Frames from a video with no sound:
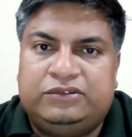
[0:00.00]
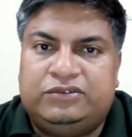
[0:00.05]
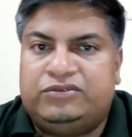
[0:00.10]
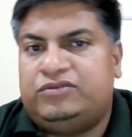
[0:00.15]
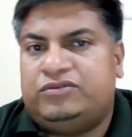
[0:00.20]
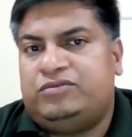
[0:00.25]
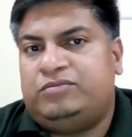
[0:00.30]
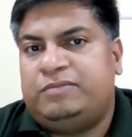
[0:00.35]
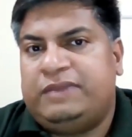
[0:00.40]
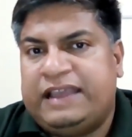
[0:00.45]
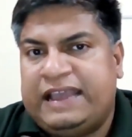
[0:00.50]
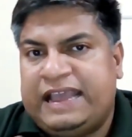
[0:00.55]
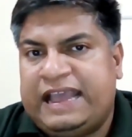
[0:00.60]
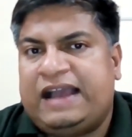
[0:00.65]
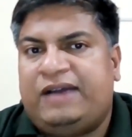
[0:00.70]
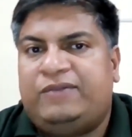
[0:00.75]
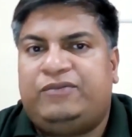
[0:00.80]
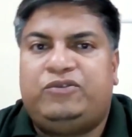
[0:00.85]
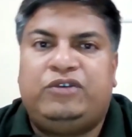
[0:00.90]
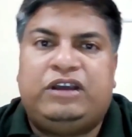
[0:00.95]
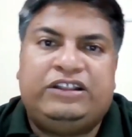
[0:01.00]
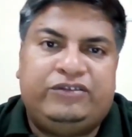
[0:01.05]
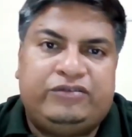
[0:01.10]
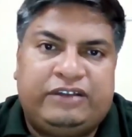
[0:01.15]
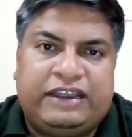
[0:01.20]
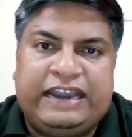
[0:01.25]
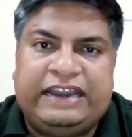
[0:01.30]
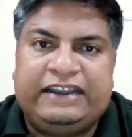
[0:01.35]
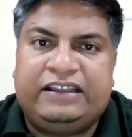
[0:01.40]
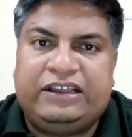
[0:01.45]
You may have to
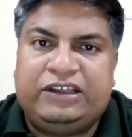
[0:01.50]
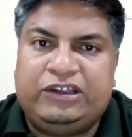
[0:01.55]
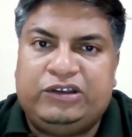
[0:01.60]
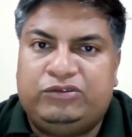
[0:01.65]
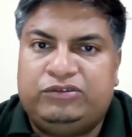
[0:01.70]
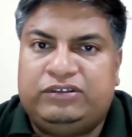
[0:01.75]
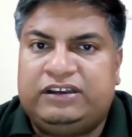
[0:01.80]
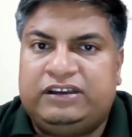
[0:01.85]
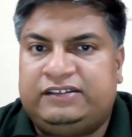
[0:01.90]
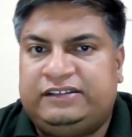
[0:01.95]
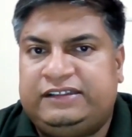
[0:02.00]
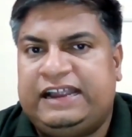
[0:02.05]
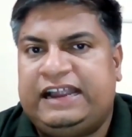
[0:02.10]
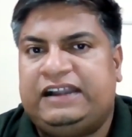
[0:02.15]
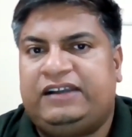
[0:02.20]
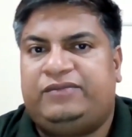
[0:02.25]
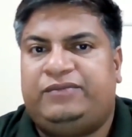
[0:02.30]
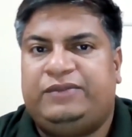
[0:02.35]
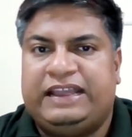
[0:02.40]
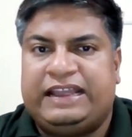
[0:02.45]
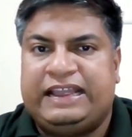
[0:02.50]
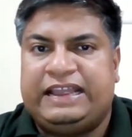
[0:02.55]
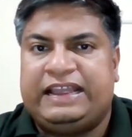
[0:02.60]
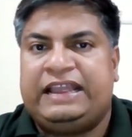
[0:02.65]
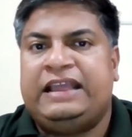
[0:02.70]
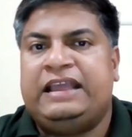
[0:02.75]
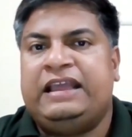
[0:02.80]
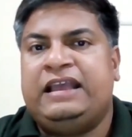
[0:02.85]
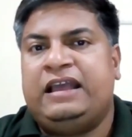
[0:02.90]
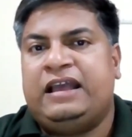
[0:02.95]
educate the users that
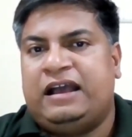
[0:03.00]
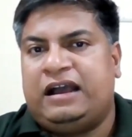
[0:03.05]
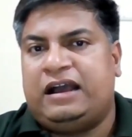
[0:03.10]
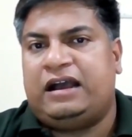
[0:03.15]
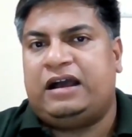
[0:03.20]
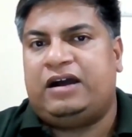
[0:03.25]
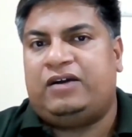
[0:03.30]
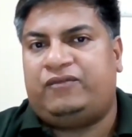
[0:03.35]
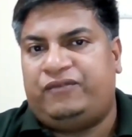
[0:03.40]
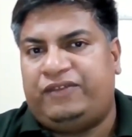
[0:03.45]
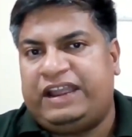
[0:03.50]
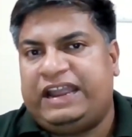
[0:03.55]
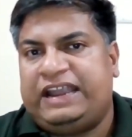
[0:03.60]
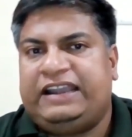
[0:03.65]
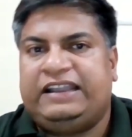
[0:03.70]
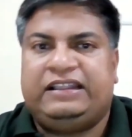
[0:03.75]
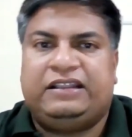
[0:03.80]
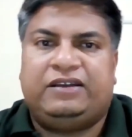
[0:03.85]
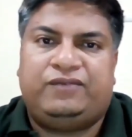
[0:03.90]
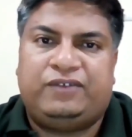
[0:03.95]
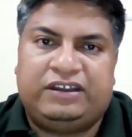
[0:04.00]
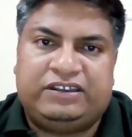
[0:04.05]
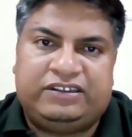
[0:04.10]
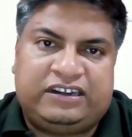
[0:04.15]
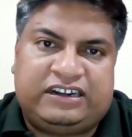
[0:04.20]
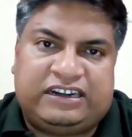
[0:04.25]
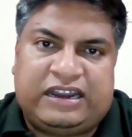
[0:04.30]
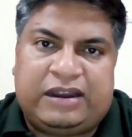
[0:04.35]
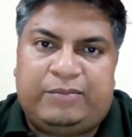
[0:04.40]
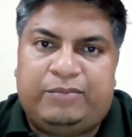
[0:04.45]
we failed in the
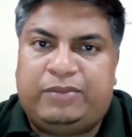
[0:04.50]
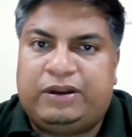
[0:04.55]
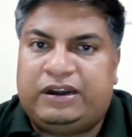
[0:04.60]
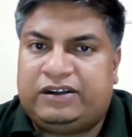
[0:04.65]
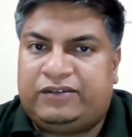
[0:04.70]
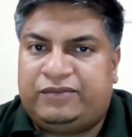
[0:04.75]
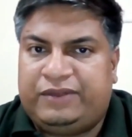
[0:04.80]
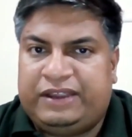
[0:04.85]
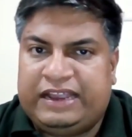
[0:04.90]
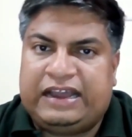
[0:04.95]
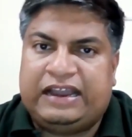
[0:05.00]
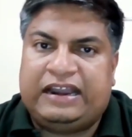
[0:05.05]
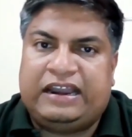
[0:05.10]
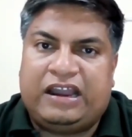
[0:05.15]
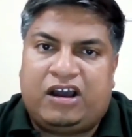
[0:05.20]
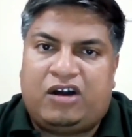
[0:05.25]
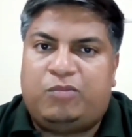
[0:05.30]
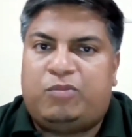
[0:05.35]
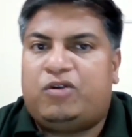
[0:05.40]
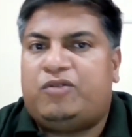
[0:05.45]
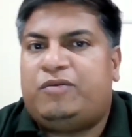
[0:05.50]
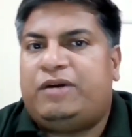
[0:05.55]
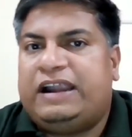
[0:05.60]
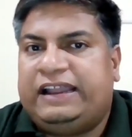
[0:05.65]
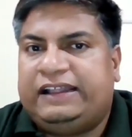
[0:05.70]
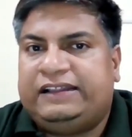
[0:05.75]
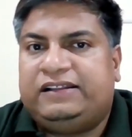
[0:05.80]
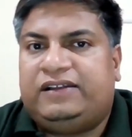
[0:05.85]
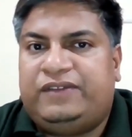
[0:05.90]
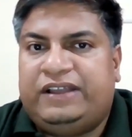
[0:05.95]
first attempt, but we are now
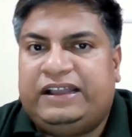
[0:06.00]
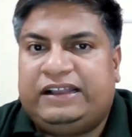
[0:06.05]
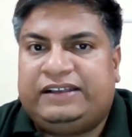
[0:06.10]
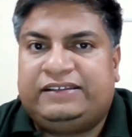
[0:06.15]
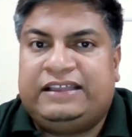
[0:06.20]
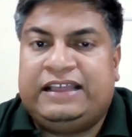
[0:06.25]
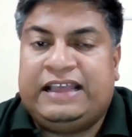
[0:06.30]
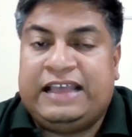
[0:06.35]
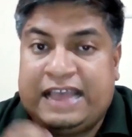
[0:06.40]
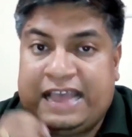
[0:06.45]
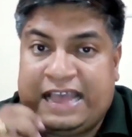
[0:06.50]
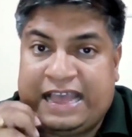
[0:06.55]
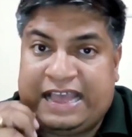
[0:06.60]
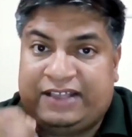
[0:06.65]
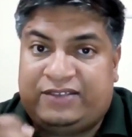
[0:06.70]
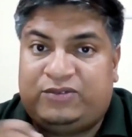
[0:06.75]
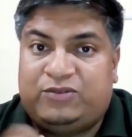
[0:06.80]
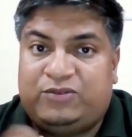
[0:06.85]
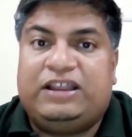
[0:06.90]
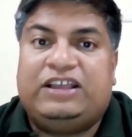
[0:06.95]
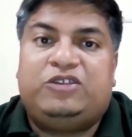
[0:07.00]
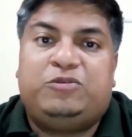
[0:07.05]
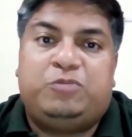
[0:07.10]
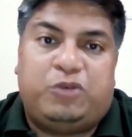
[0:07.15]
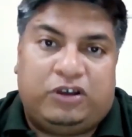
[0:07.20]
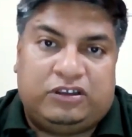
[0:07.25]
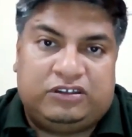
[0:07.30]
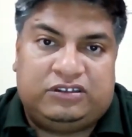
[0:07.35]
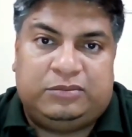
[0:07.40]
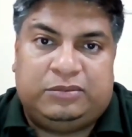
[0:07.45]
providing the fix as soon as
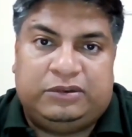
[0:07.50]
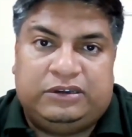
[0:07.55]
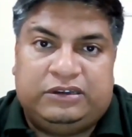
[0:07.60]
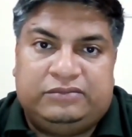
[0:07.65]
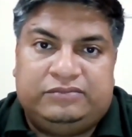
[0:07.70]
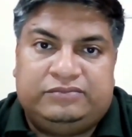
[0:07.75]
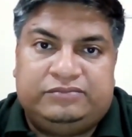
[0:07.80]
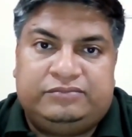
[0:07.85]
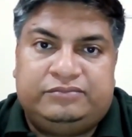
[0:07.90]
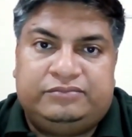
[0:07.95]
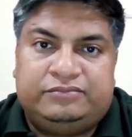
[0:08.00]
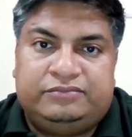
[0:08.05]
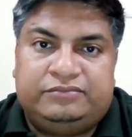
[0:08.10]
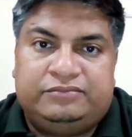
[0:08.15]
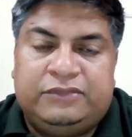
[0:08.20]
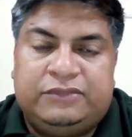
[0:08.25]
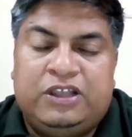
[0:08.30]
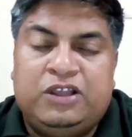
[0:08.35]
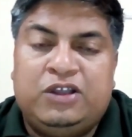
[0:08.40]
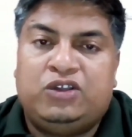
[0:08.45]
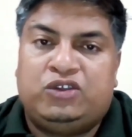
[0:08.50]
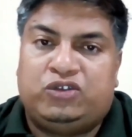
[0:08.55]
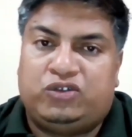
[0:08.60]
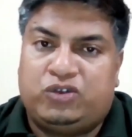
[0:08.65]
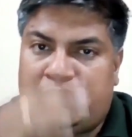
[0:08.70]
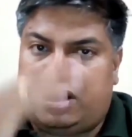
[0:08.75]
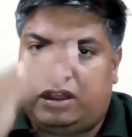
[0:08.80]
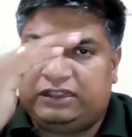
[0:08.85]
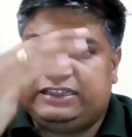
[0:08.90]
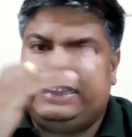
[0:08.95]
possible.
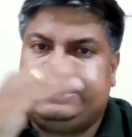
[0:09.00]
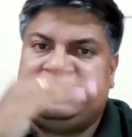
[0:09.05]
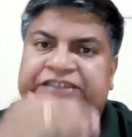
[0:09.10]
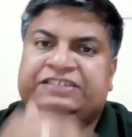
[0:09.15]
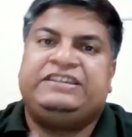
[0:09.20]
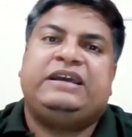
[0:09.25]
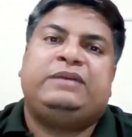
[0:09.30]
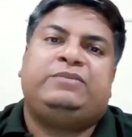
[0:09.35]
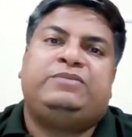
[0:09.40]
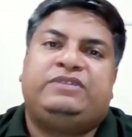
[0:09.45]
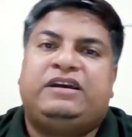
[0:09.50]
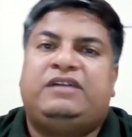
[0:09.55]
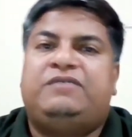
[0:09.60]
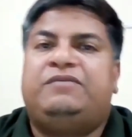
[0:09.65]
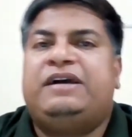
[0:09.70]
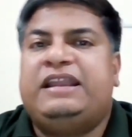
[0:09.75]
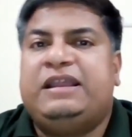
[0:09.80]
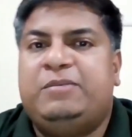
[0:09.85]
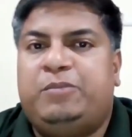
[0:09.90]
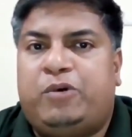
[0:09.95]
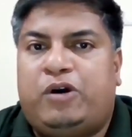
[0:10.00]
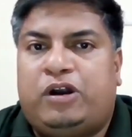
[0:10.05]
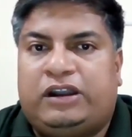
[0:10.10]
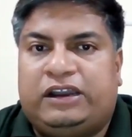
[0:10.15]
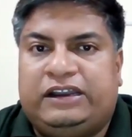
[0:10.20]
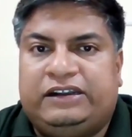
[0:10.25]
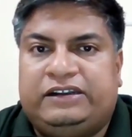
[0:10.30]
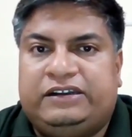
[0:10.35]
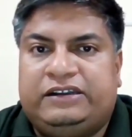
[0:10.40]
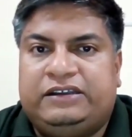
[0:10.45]
So all these steps are very
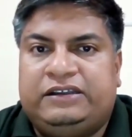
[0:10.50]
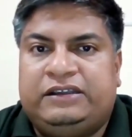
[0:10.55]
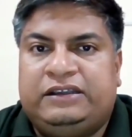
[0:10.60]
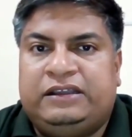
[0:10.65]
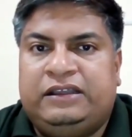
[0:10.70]
important.